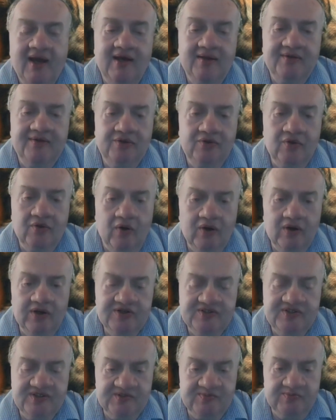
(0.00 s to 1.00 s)
The dog
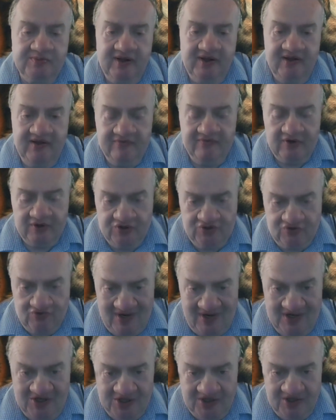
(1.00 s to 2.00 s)
is displaying
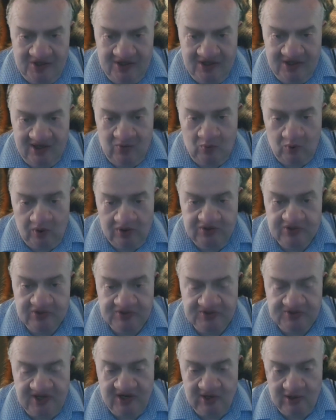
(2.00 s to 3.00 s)
frustration that it wants to
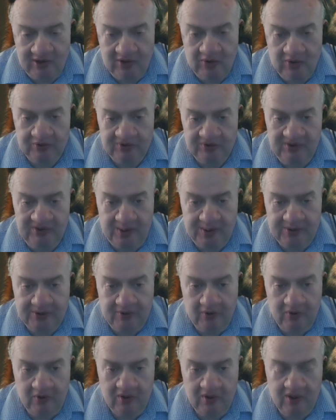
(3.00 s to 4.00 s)
say hello to the other
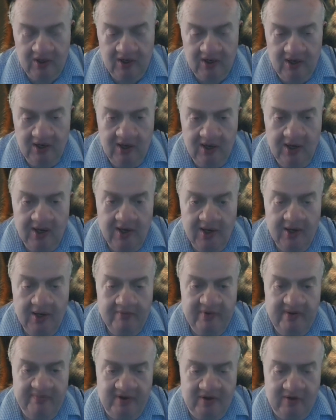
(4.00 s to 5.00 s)
dog,
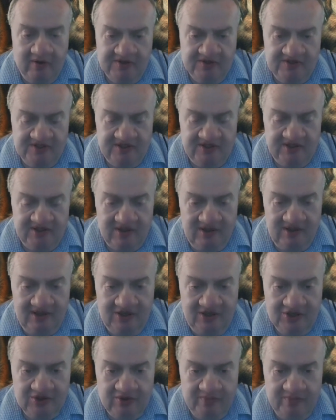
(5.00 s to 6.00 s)
but because it's on a
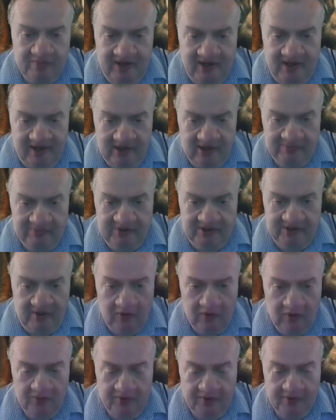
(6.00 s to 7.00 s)
leash or being held by the
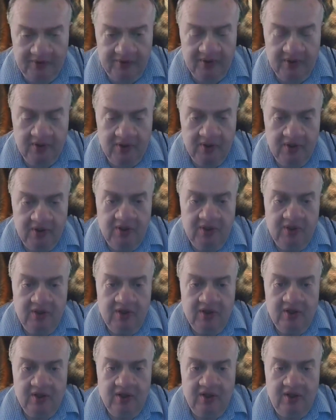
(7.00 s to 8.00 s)
owner,
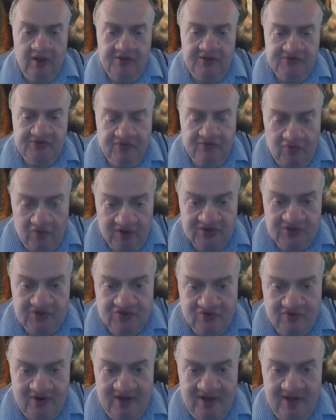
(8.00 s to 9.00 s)
it's
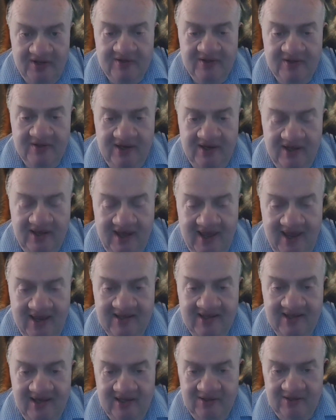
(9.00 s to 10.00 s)
frustrated that it
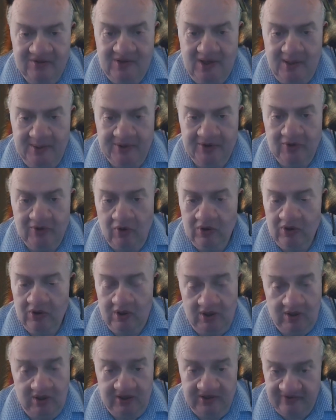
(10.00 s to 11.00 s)
can't get to the other dog
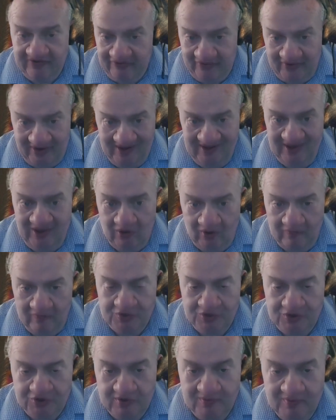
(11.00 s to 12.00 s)
in a friendly
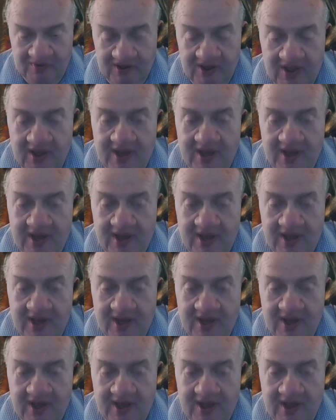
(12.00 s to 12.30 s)
overture. But